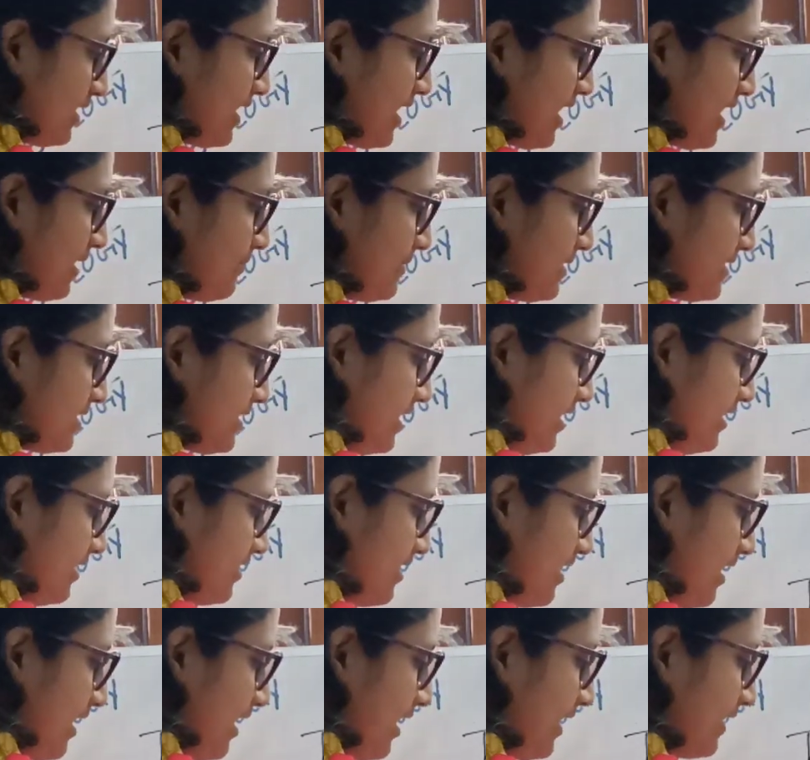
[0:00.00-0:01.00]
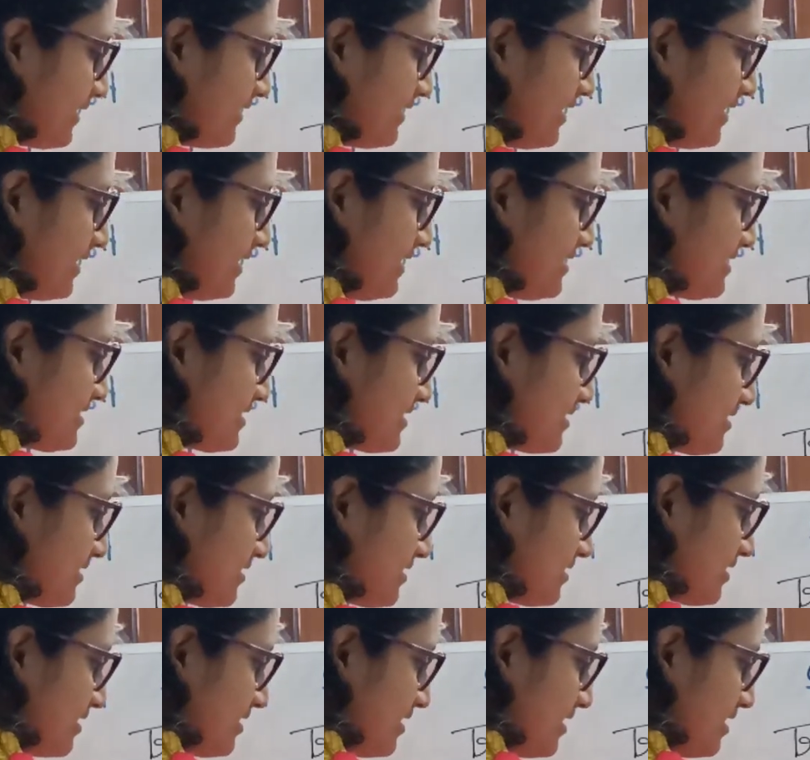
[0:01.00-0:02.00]
diameter, other is
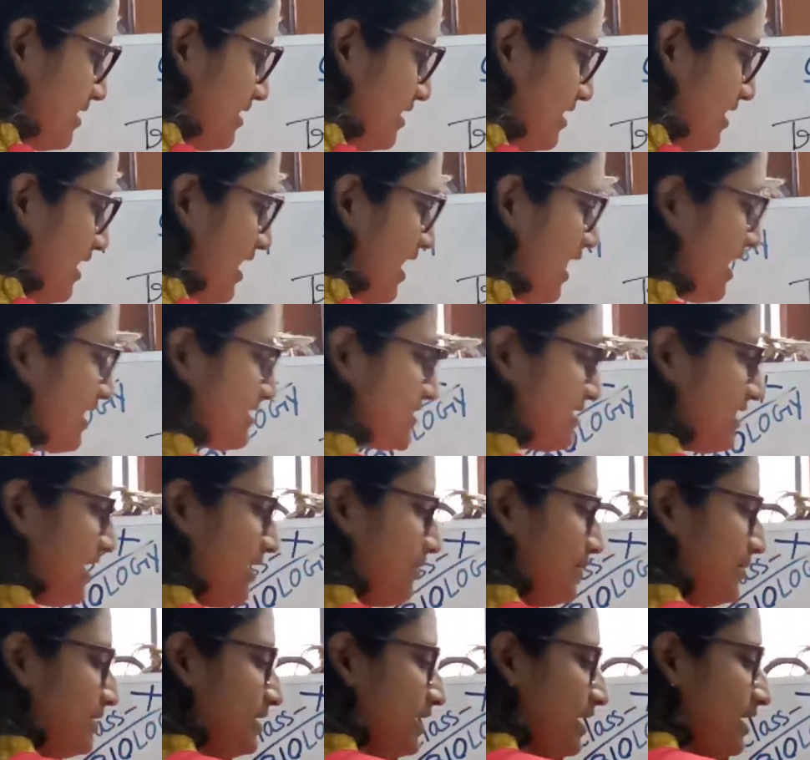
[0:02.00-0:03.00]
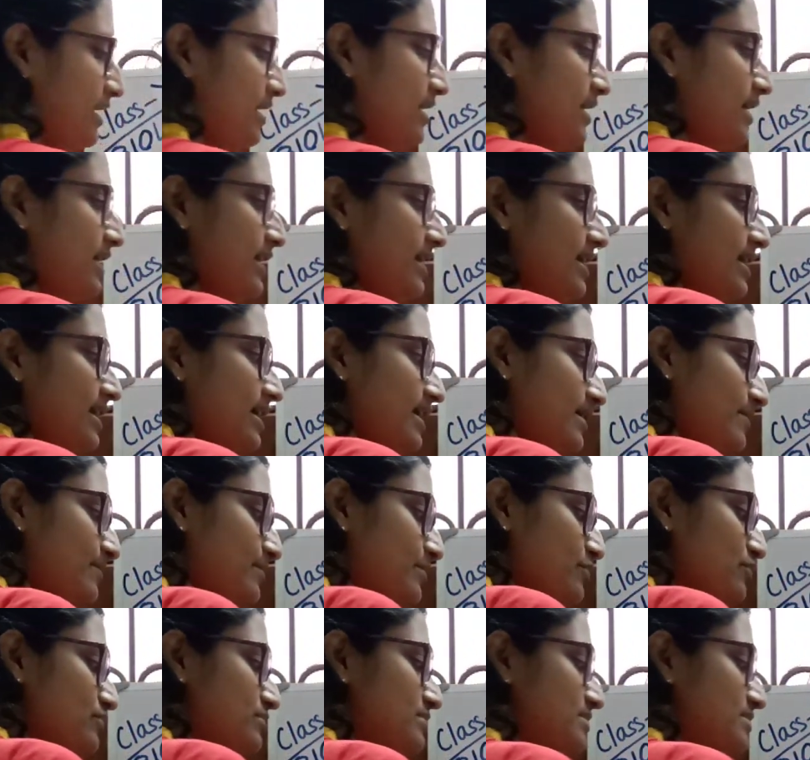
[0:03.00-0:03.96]
large diameter. If you